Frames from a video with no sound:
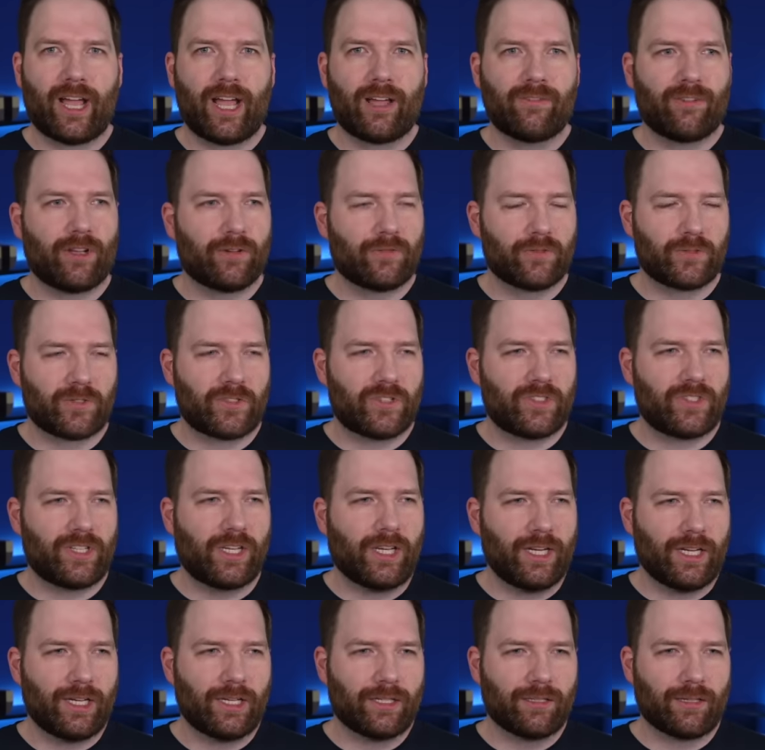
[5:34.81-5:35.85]
I've ever
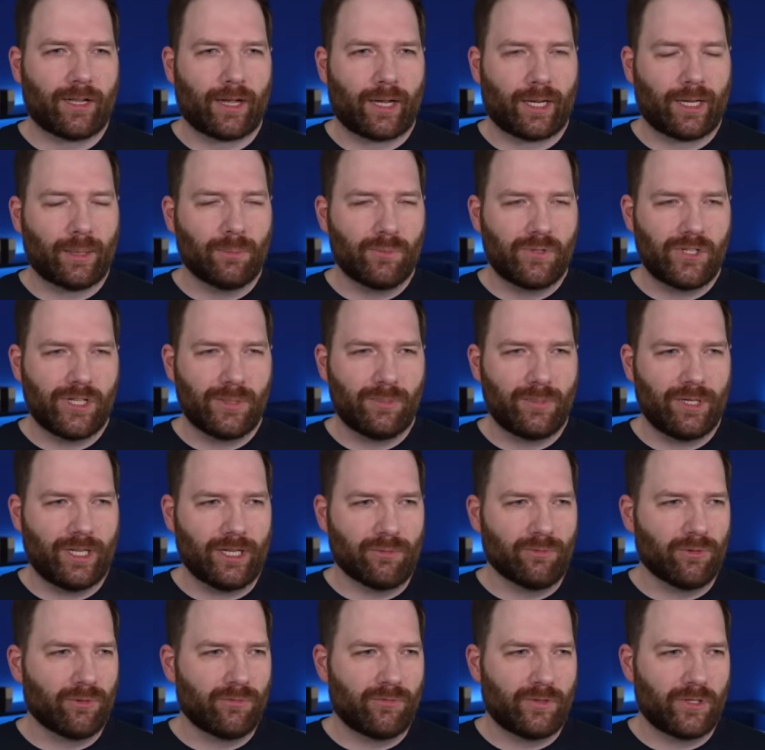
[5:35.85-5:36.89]
seen
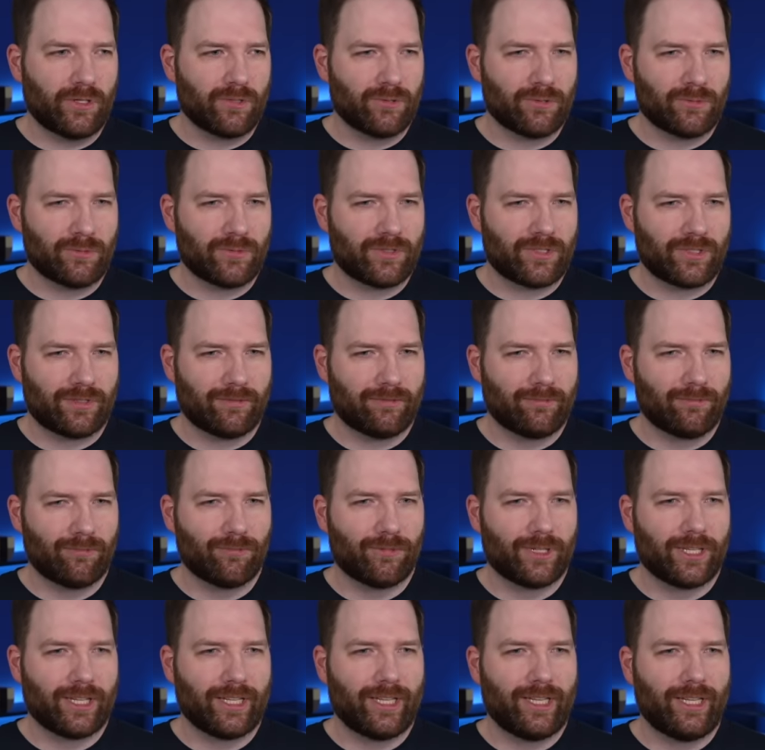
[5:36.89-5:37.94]
IMDb reviews and
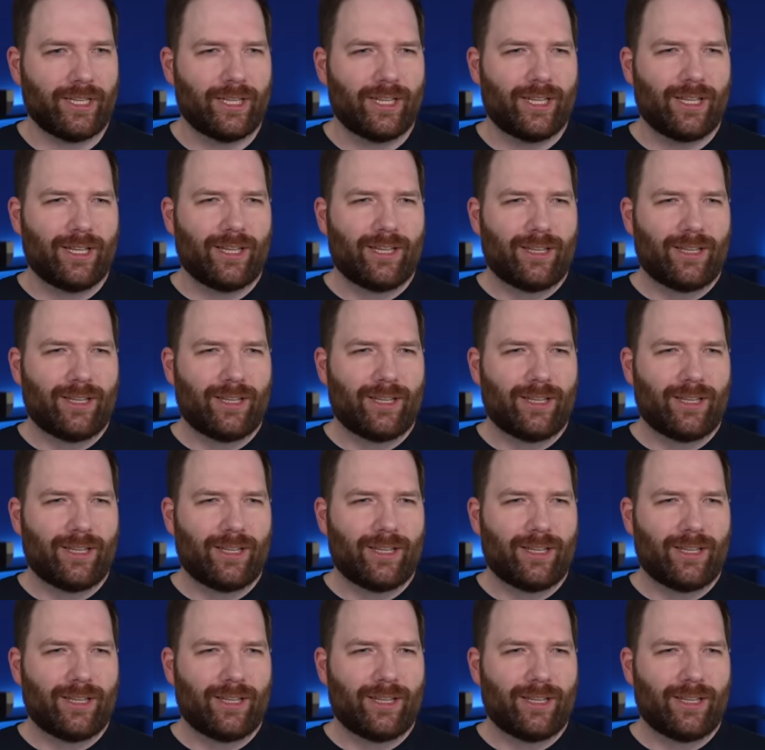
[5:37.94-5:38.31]
really